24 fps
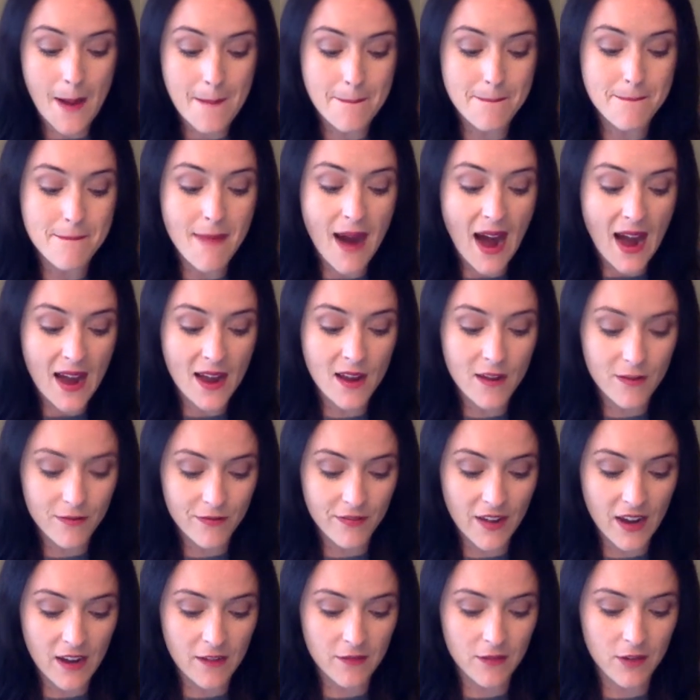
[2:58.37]
My
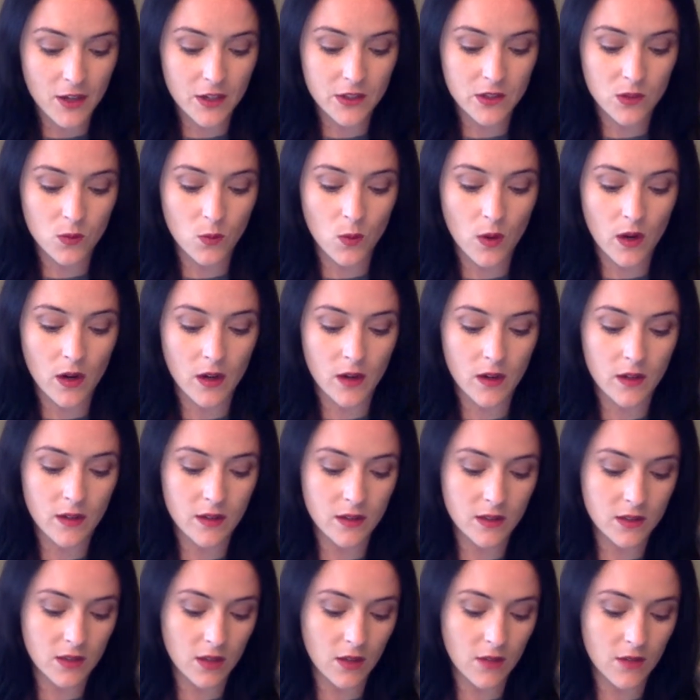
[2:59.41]
favorites were
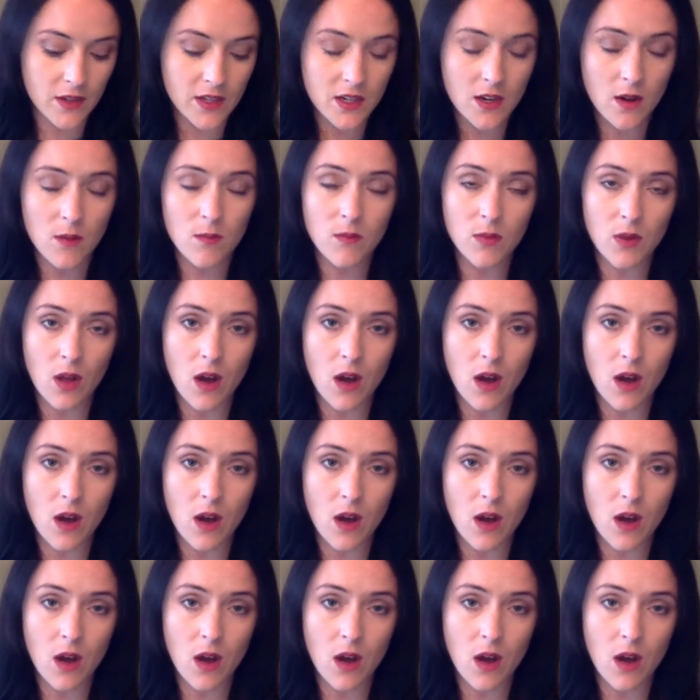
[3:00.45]
the Sauvignon